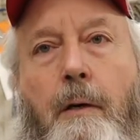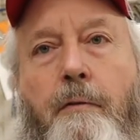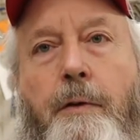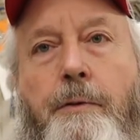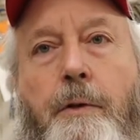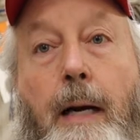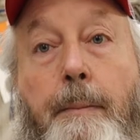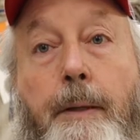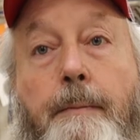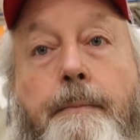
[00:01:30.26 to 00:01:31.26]
field
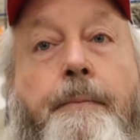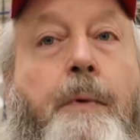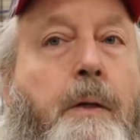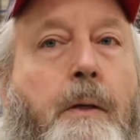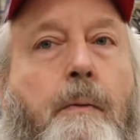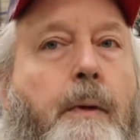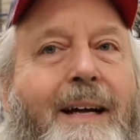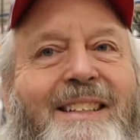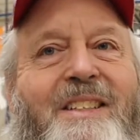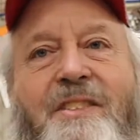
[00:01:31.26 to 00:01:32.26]
scrap it. Well,
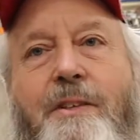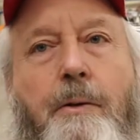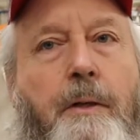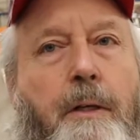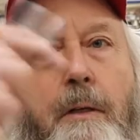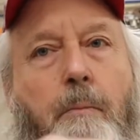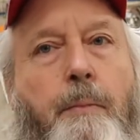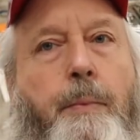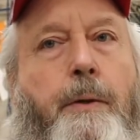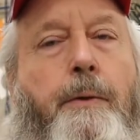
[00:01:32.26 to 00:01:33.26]
I just threw it in the
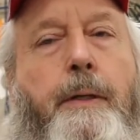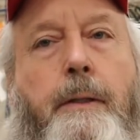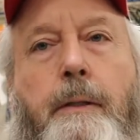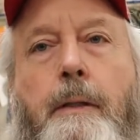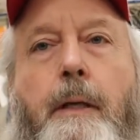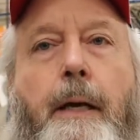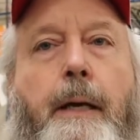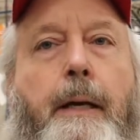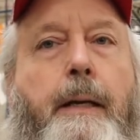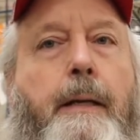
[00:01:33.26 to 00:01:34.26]
building
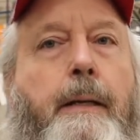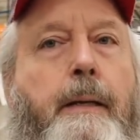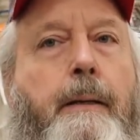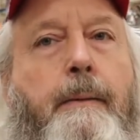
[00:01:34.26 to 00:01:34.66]
and